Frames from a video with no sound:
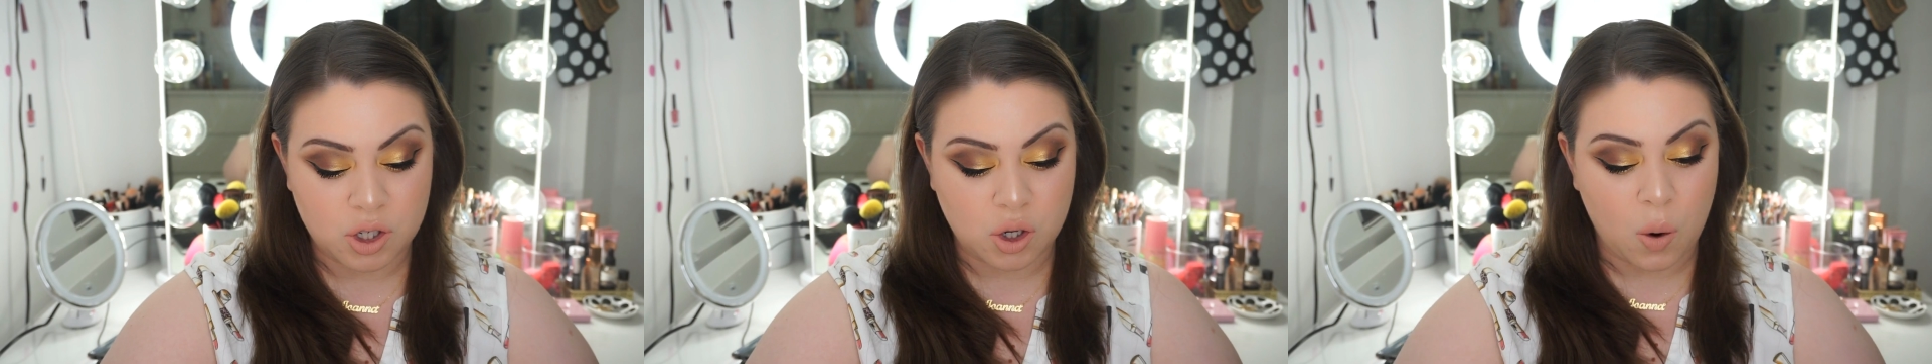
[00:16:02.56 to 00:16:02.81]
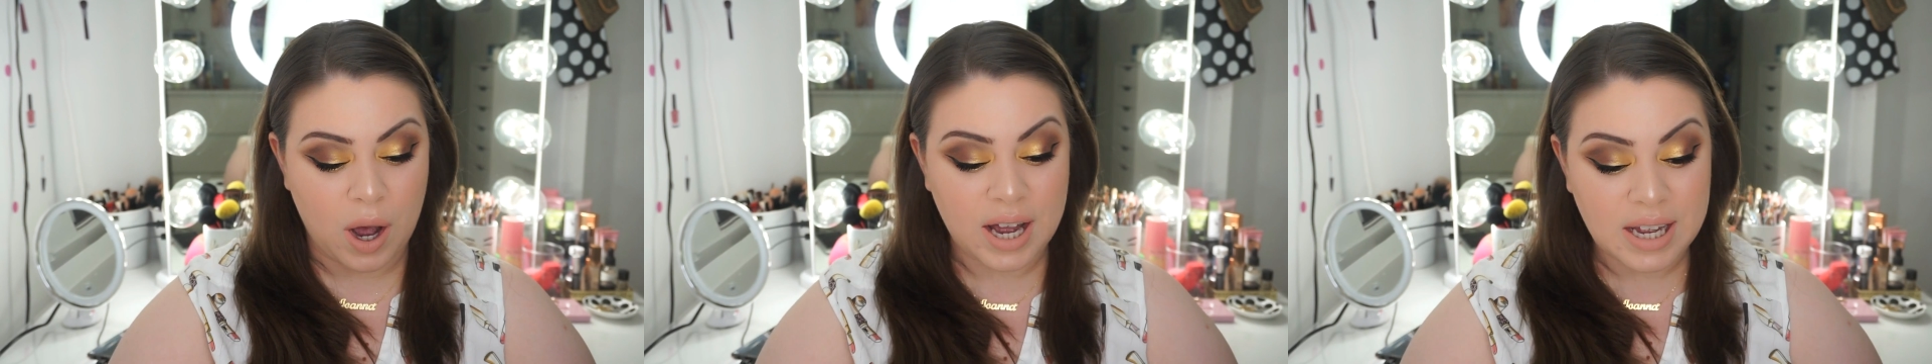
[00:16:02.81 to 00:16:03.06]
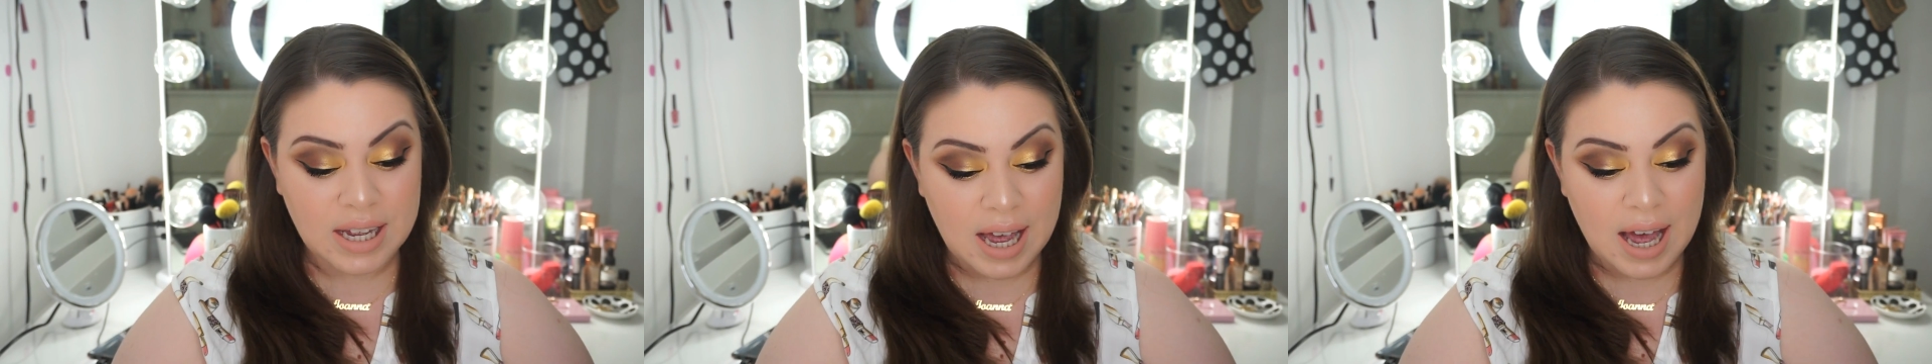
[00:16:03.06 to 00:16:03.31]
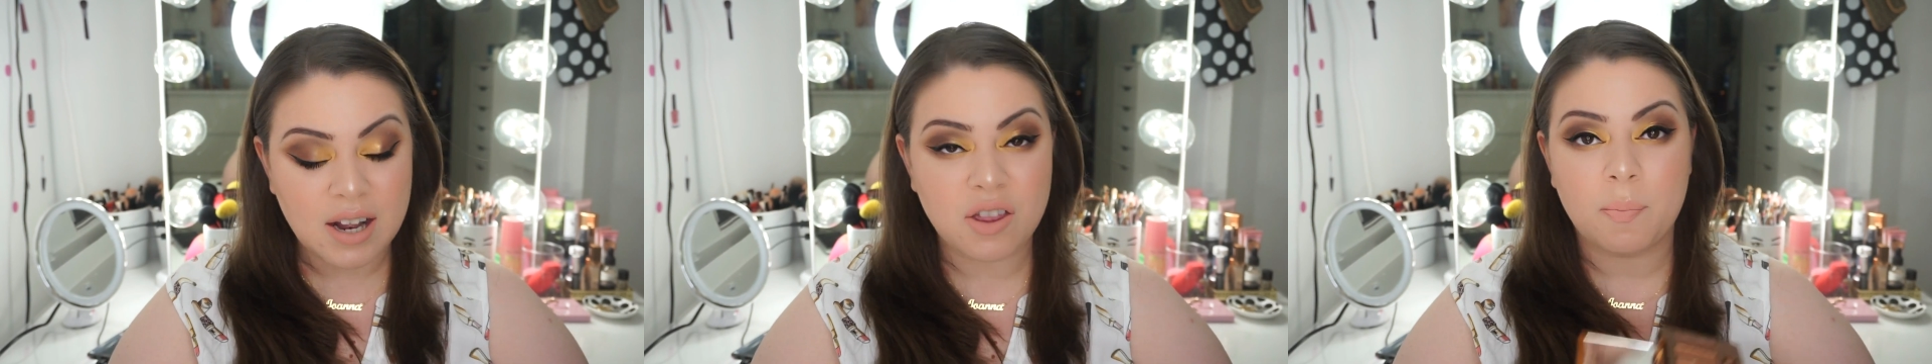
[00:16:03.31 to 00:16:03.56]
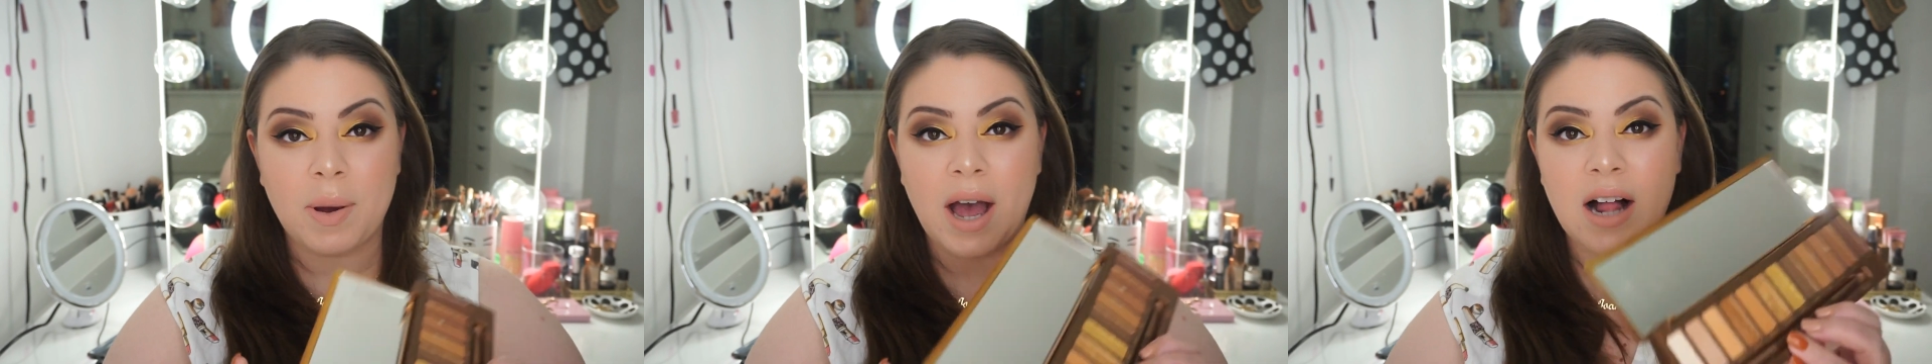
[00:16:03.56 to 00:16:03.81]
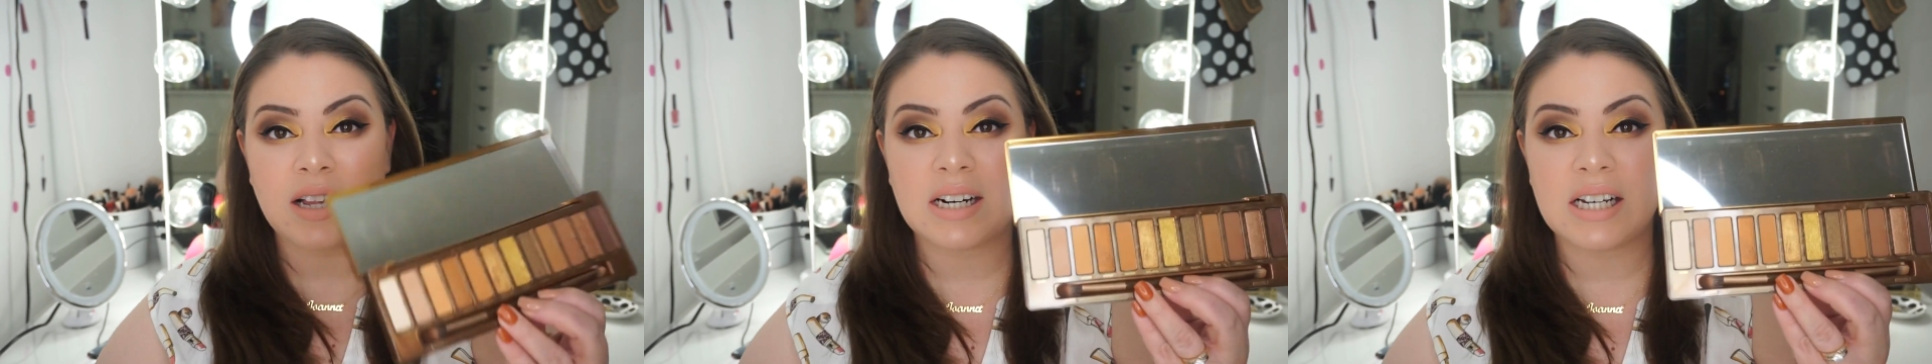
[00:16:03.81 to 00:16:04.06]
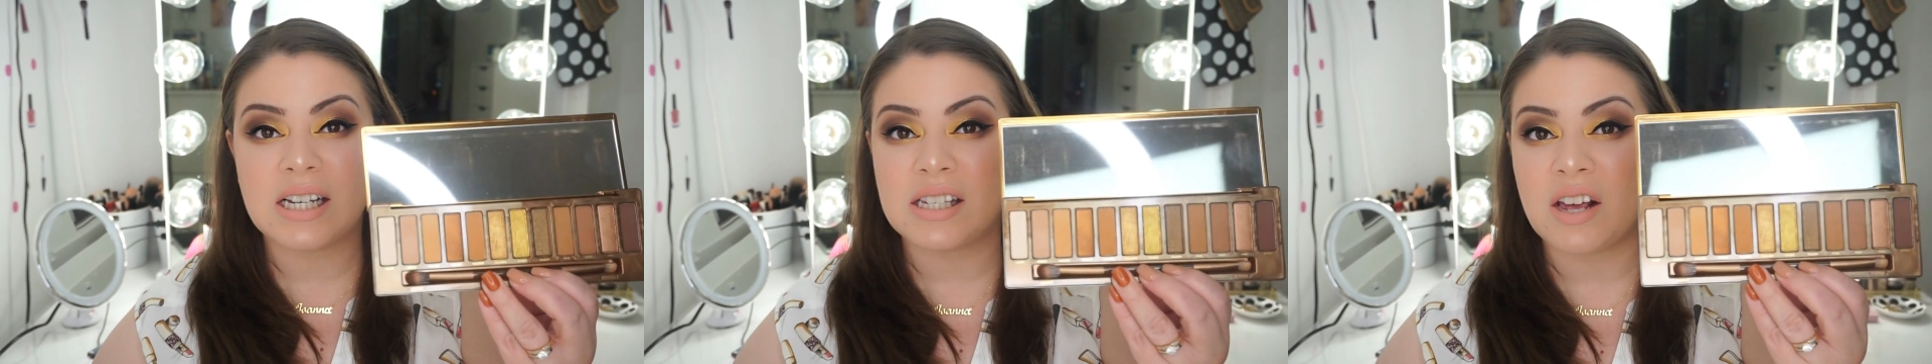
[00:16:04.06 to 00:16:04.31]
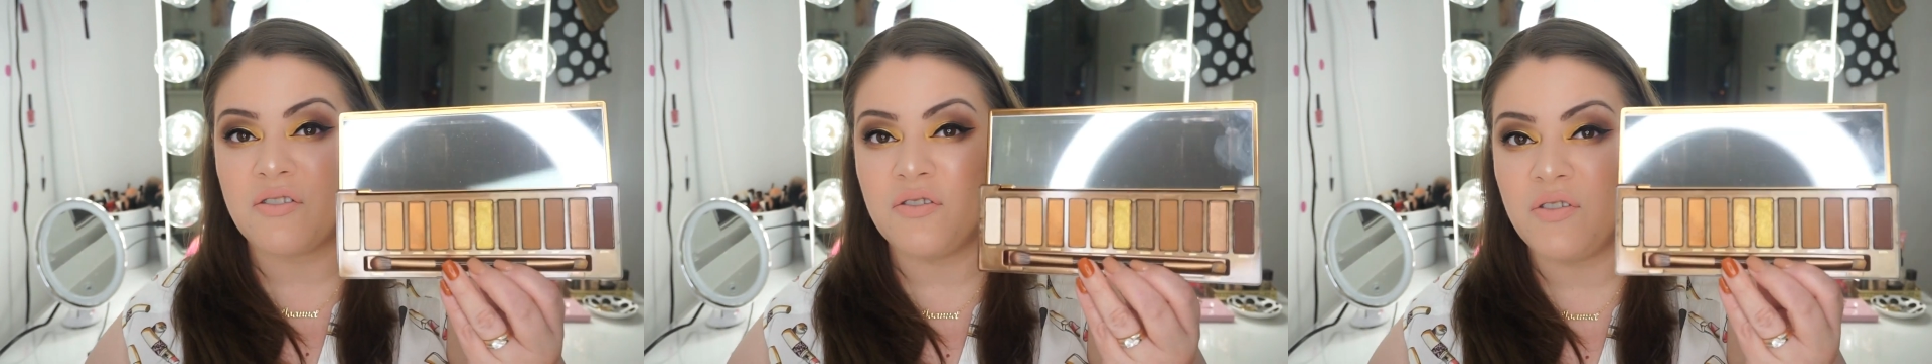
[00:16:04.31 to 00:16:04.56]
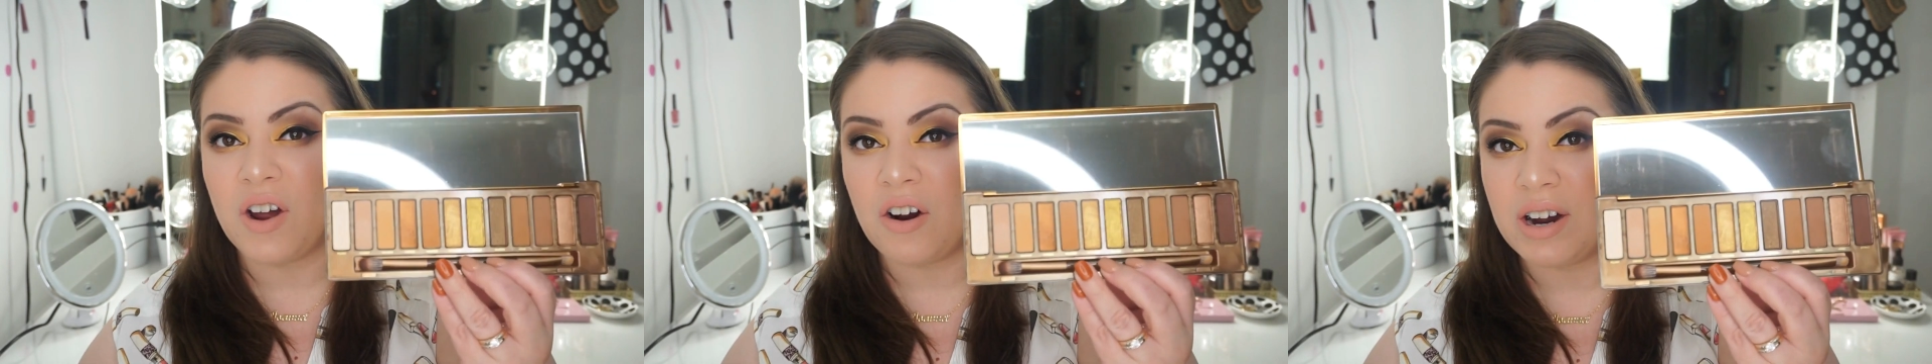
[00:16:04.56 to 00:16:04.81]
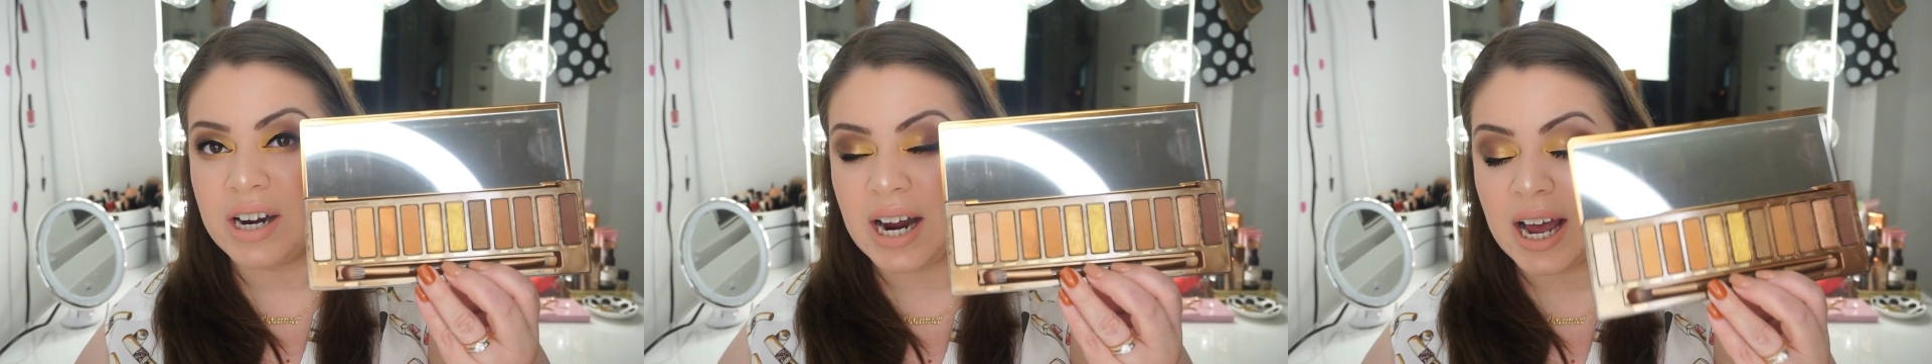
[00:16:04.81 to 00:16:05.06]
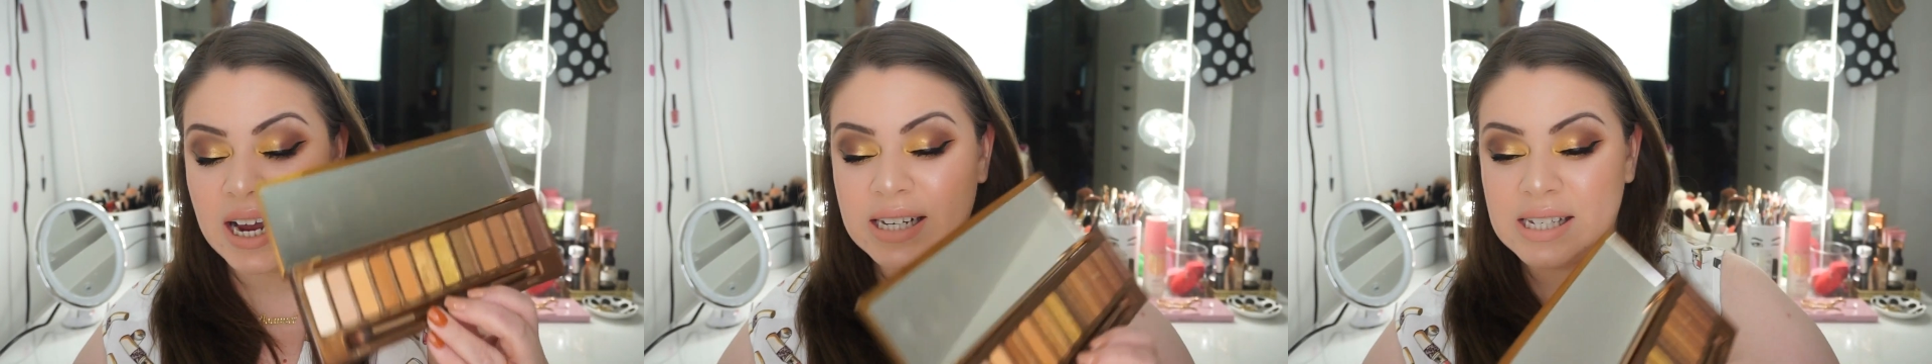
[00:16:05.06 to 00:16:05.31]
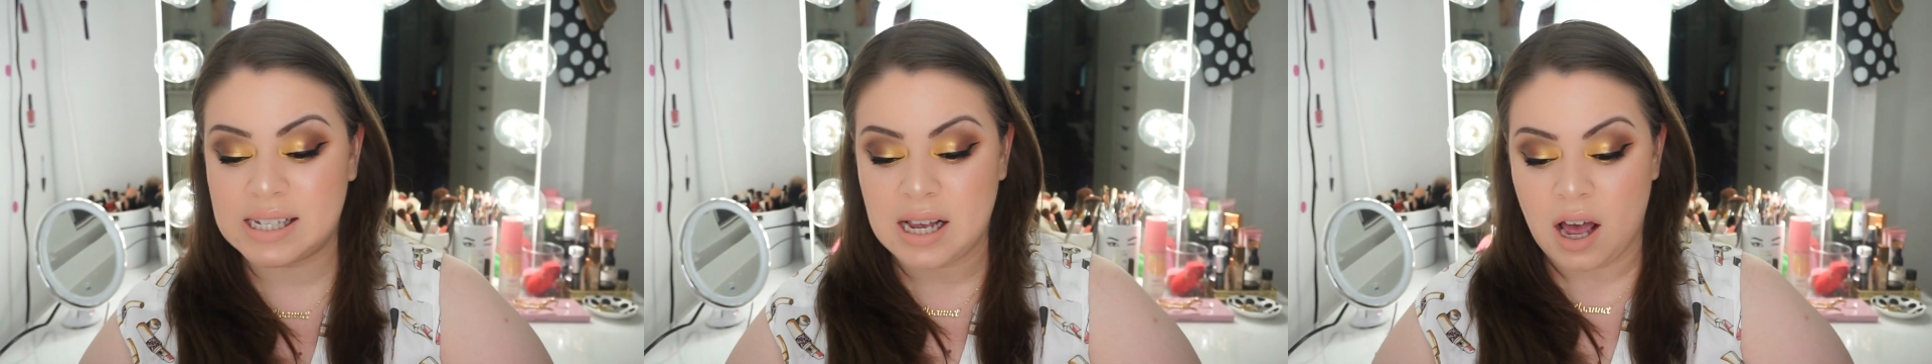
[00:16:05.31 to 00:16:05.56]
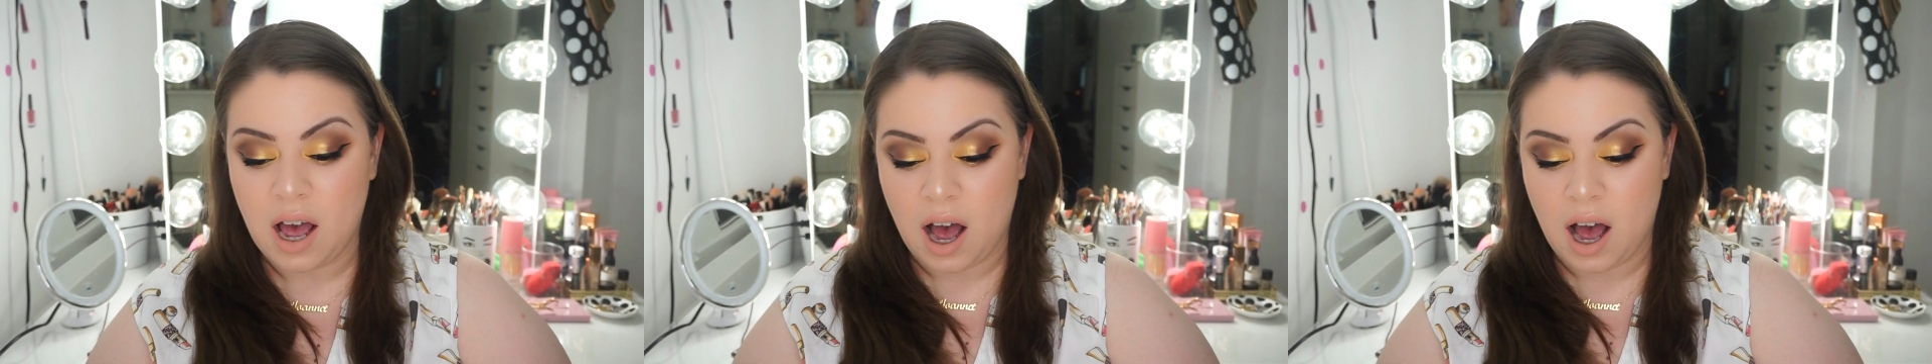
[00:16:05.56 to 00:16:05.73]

So again, the palette is very nice.